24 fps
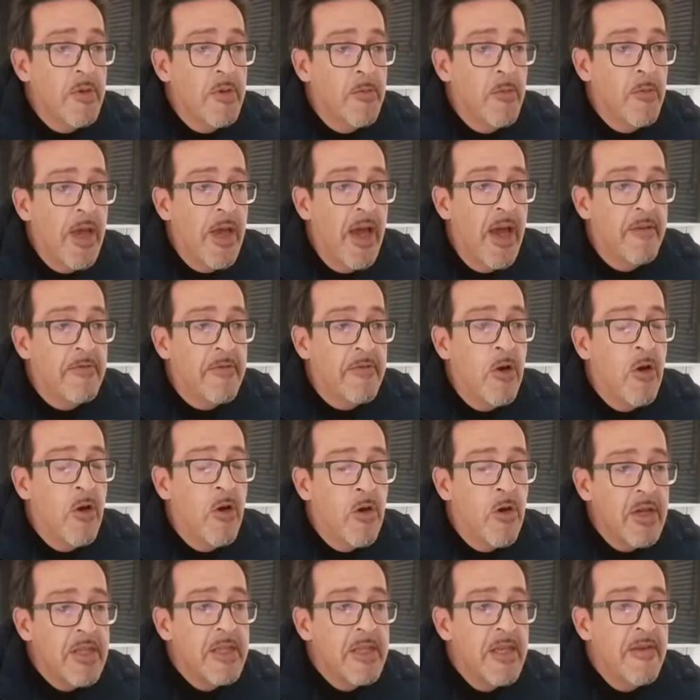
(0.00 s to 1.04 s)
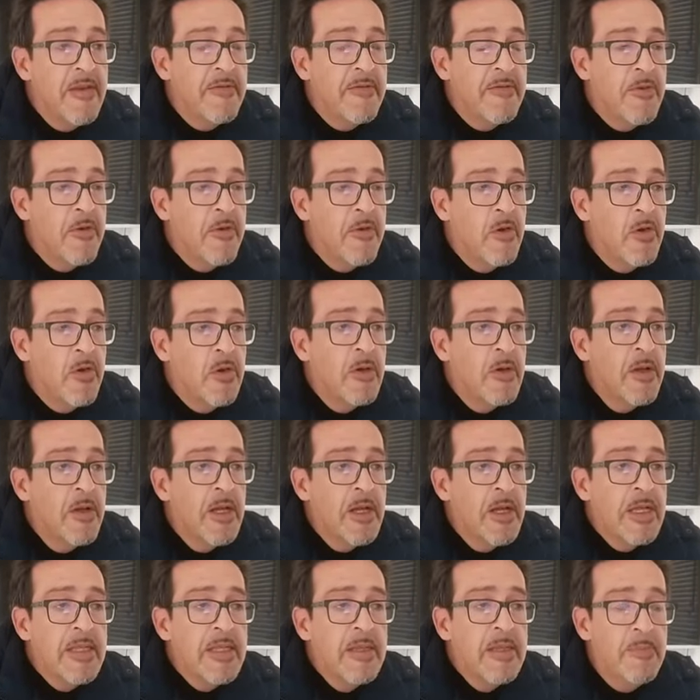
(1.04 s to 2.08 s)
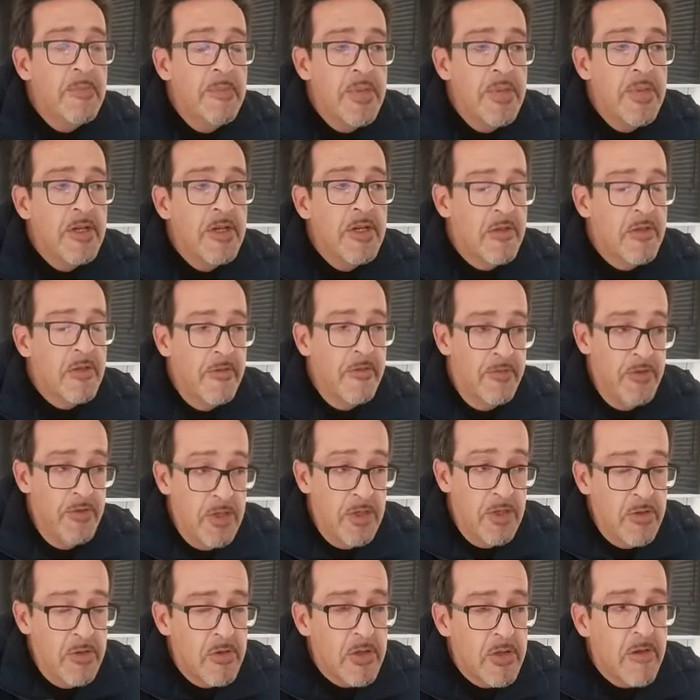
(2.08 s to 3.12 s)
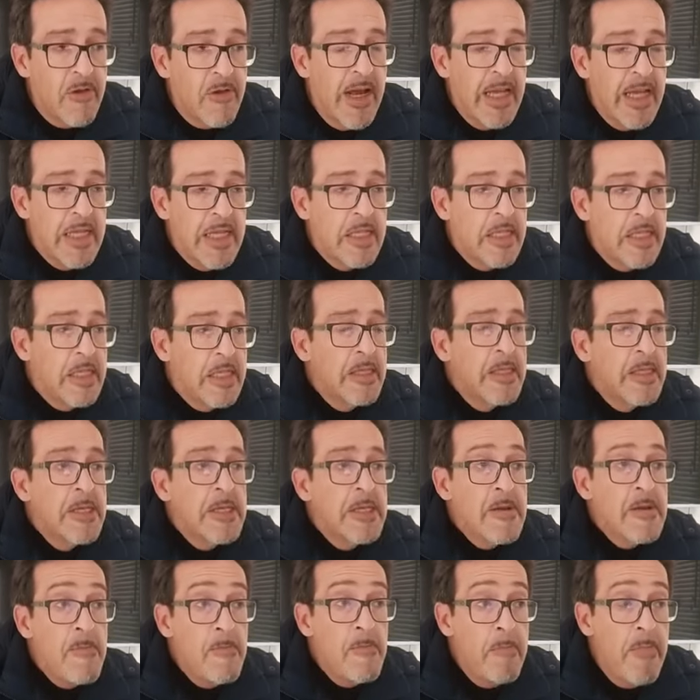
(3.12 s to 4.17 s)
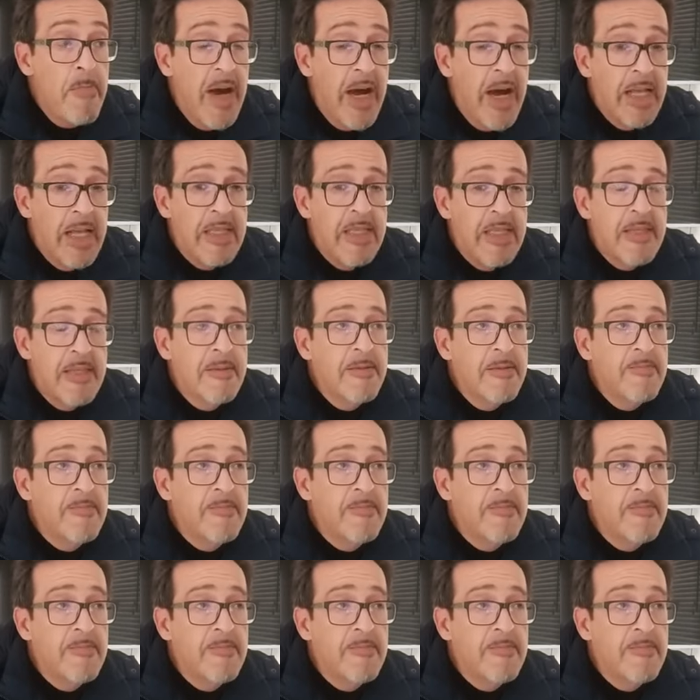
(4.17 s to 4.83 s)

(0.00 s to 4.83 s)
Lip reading: have holiday for the birth of Jesus Christ, but